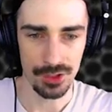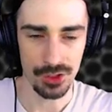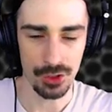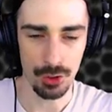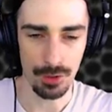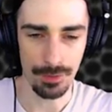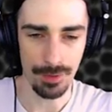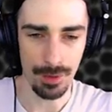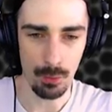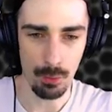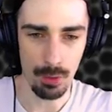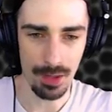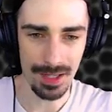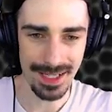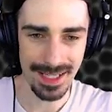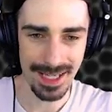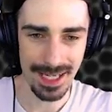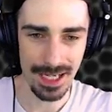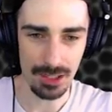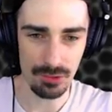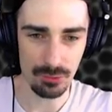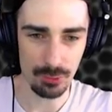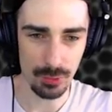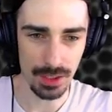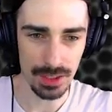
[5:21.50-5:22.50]
So if I want to get
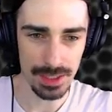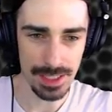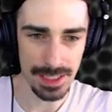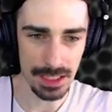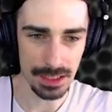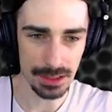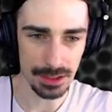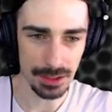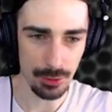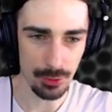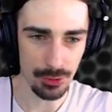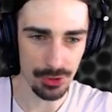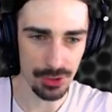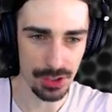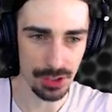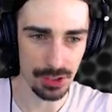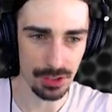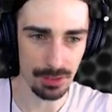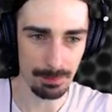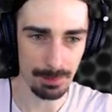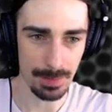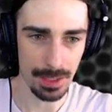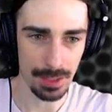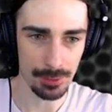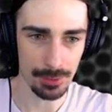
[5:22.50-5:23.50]
it really close to the
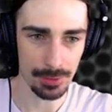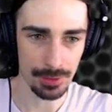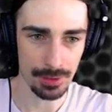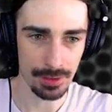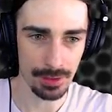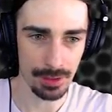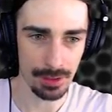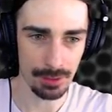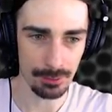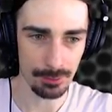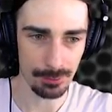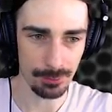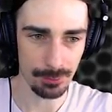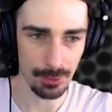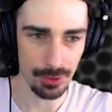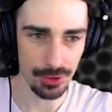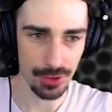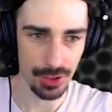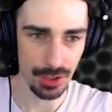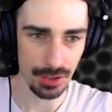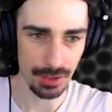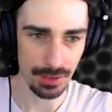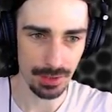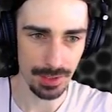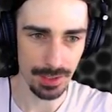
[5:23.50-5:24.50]
mountain,
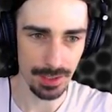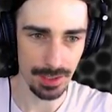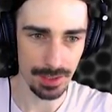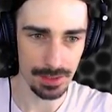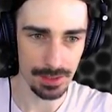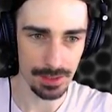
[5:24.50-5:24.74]
unfortunately